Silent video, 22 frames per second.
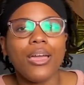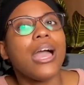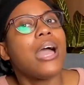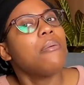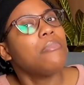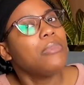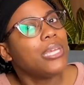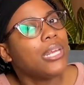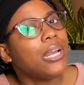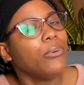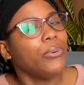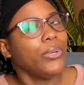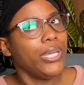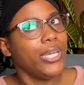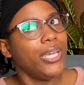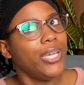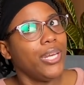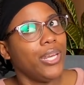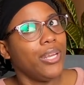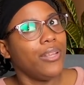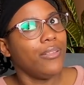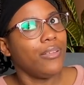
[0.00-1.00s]
I mean, I would
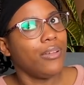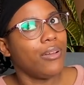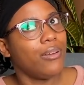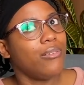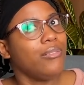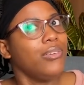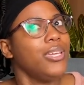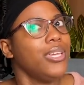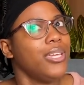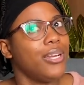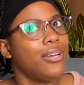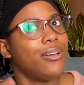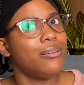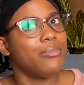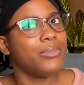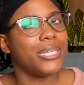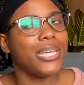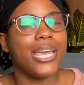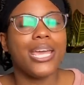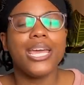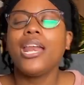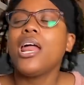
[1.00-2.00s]
hit it though. You know what I'm
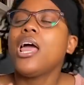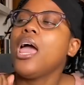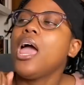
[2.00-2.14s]
saying?